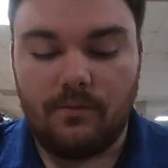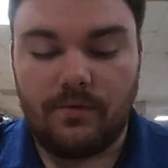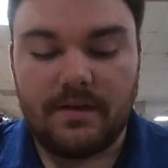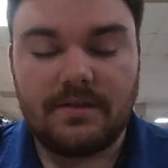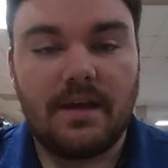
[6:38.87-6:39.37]

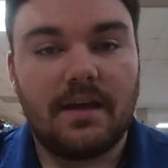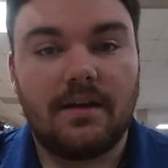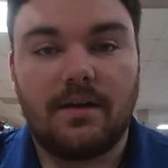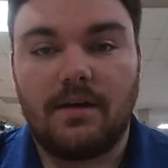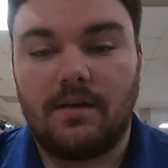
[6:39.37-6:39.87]
this thing,
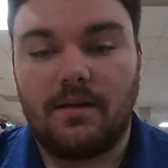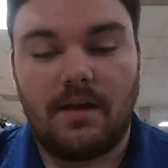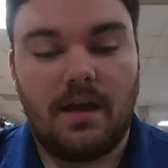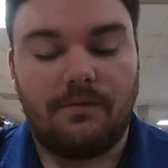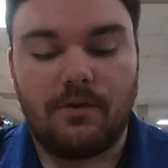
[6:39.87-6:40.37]

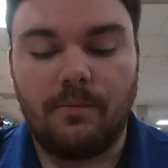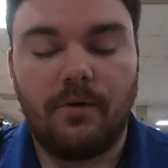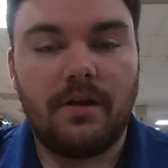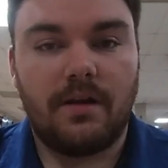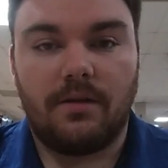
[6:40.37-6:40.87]
if you
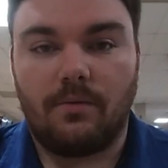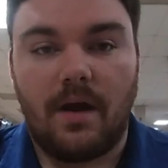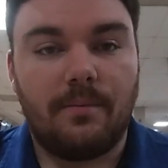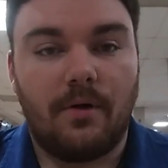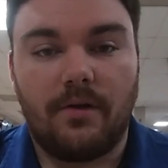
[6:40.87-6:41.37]
put it in the
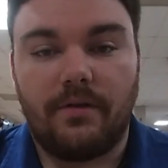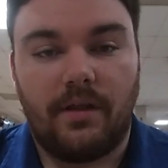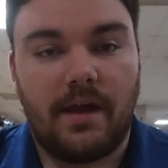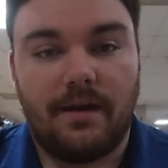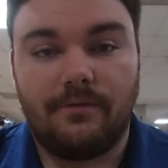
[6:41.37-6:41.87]
right part of the
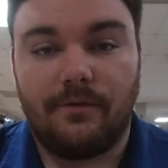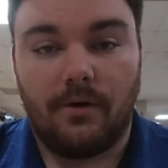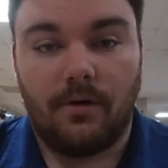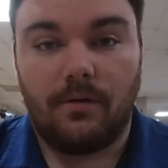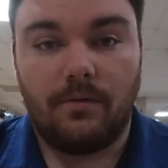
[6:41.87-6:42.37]
lane
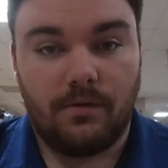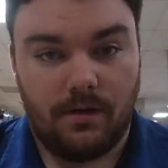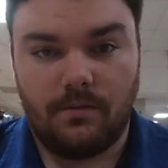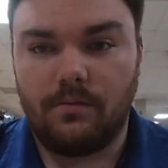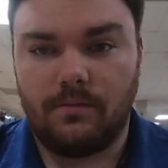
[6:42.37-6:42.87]
for,
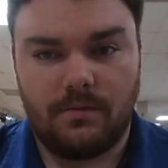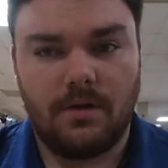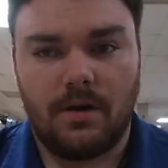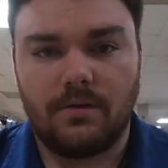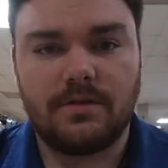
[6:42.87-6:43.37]

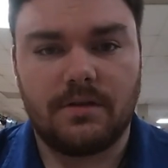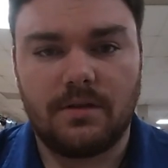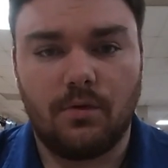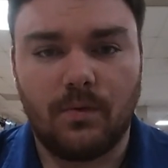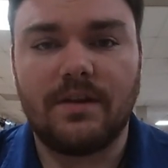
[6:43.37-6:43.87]

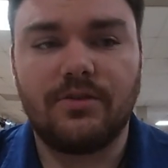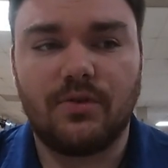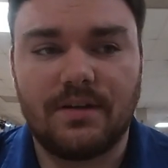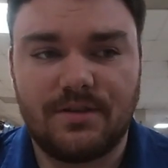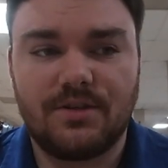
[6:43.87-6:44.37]
if you read the
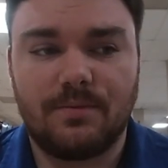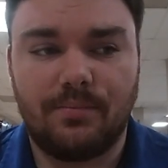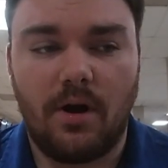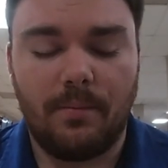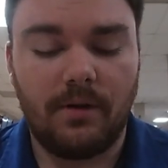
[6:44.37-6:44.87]
transition
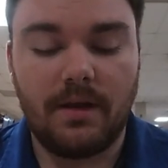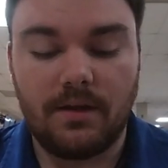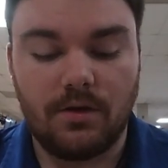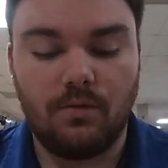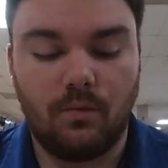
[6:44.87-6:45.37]
properly,
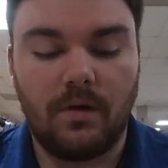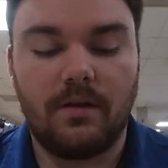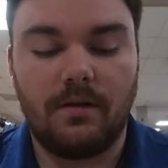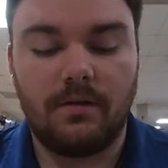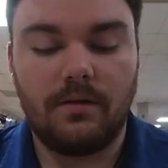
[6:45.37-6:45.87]
you
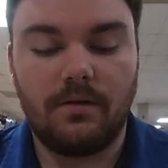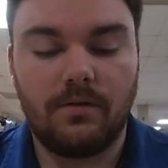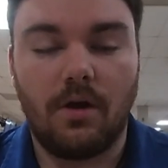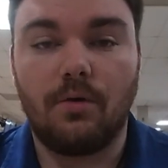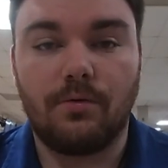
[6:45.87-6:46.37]
will
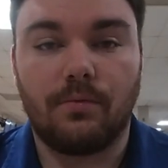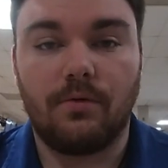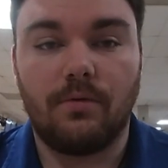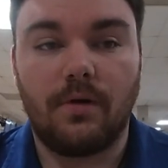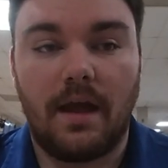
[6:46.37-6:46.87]
go
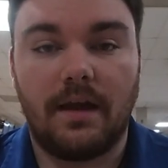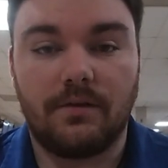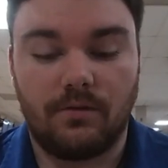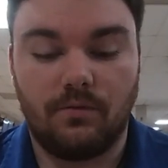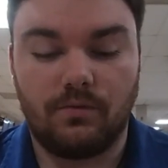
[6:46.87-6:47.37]
through
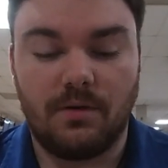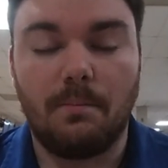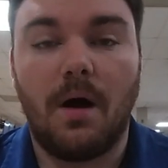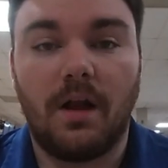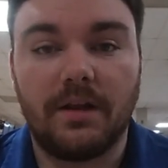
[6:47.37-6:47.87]
and
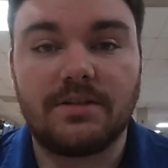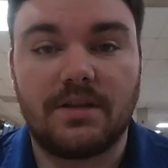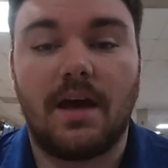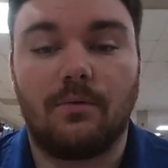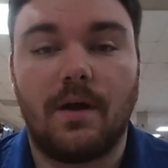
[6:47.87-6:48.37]
demolish
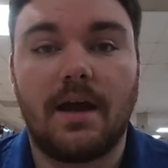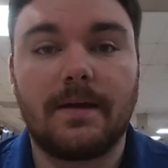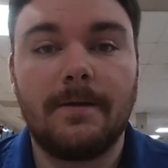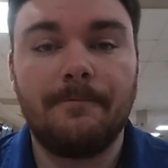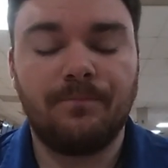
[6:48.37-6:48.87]
that
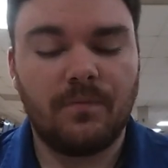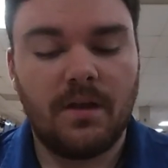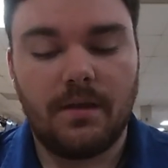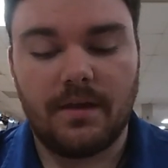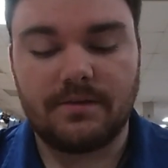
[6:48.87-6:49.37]

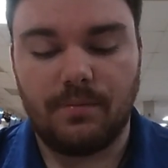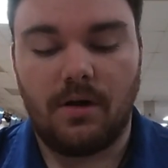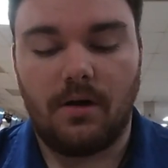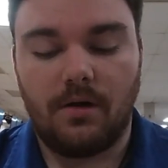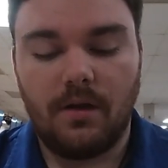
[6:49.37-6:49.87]
round. This
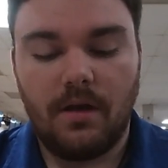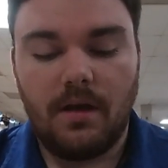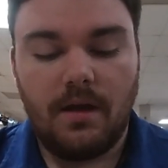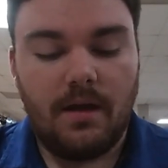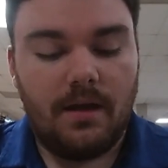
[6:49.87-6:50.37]
ball,
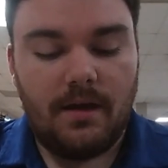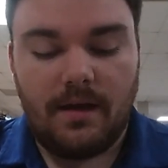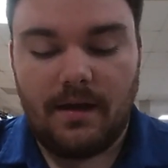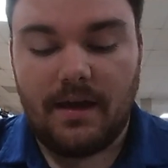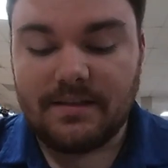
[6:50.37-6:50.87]

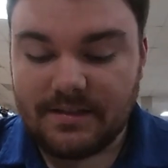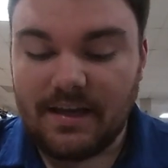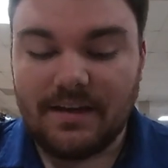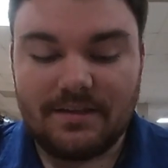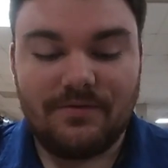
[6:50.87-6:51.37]
it's
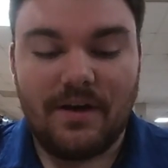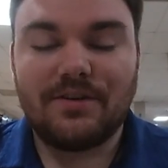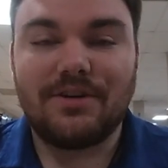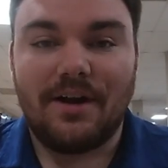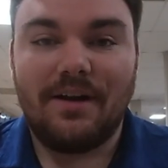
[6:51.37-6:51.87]
seen its fair
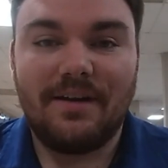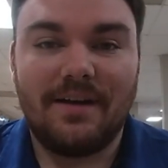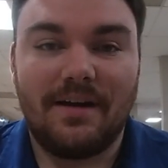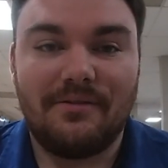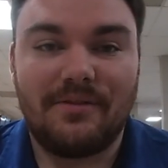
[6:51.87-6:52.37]
share
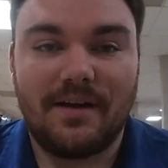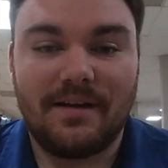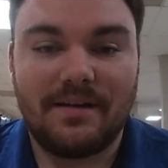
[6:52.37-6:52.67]
of